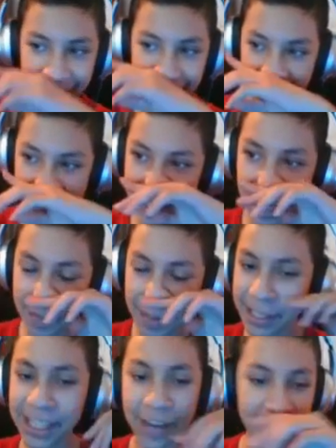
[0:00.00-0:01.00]
And now I'm
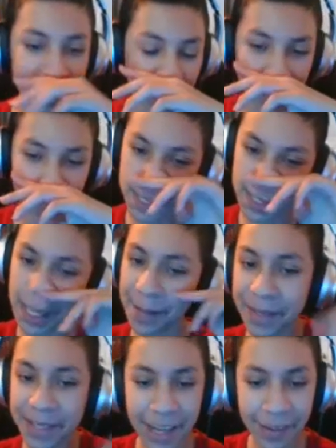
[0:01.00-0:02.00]
in 7th place.
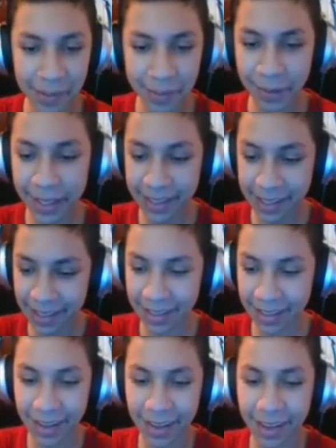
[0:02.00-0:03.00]
I'm in 7th place,
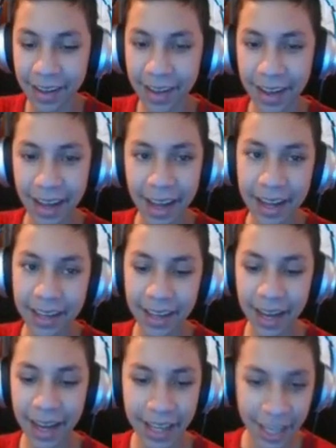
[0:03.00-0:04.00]
and
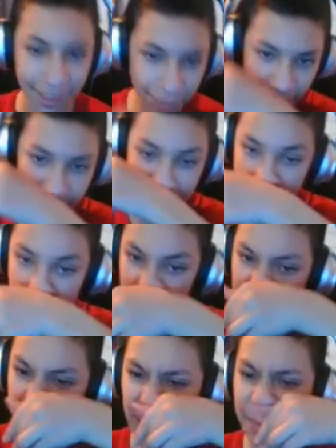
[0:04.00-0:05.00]
I helped my team a
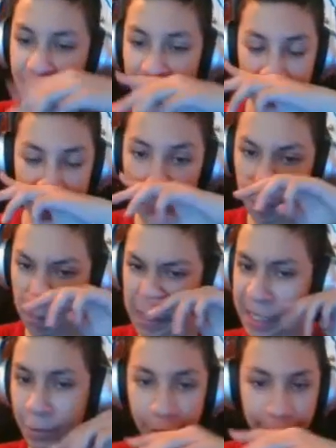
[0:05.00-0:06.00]
little bit. I've been helping my
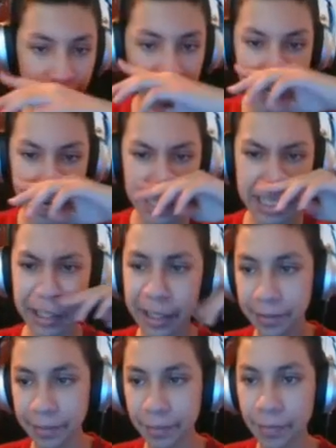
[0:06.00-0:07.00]
team quite a lot, actually.